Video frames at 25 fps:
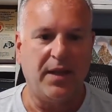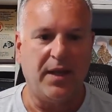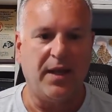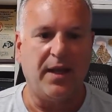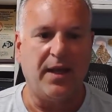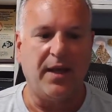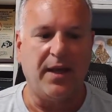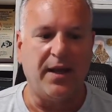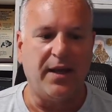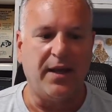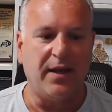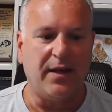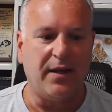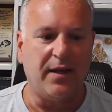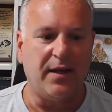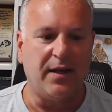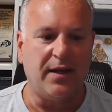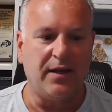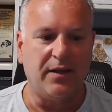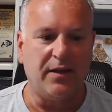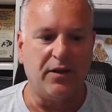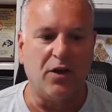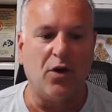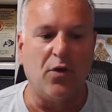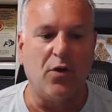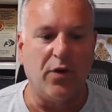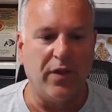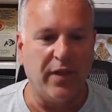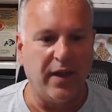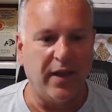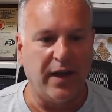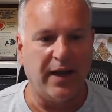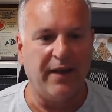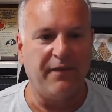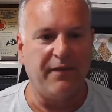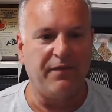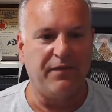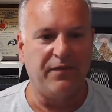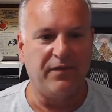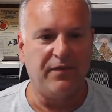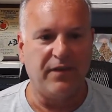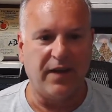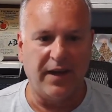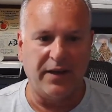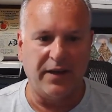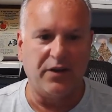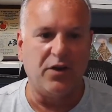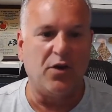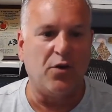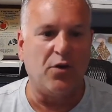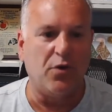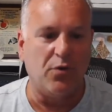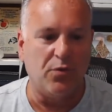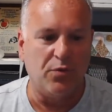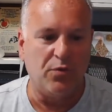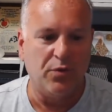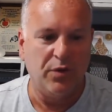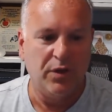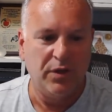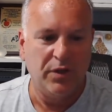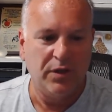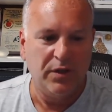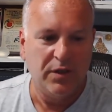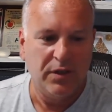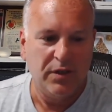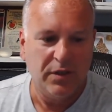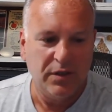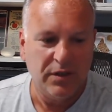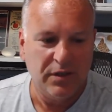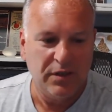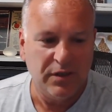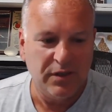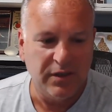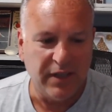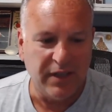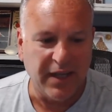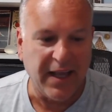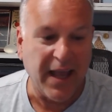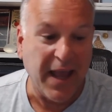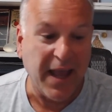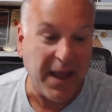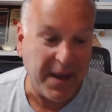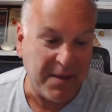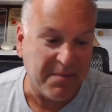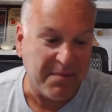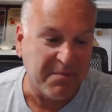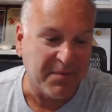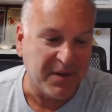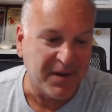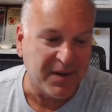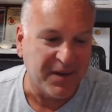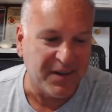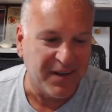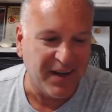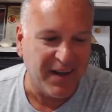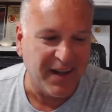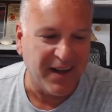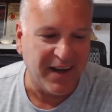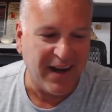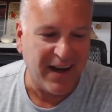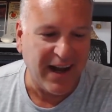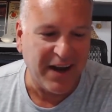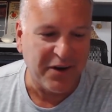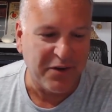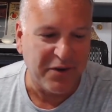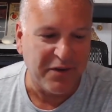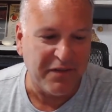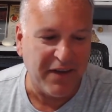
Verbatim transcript: and knowing that I know the game and how to